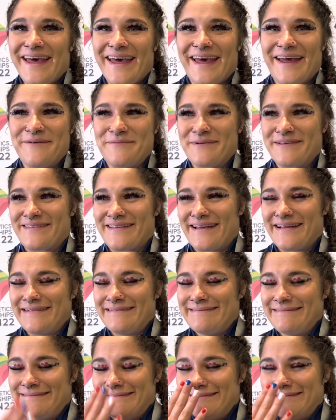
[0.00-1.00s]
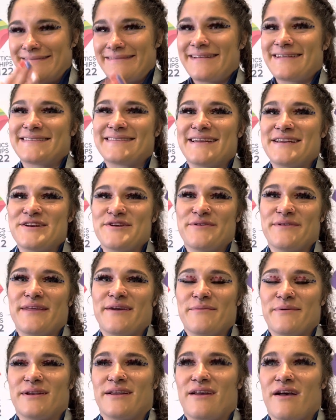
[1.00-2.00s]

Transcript: and was like, because mm, I knew they would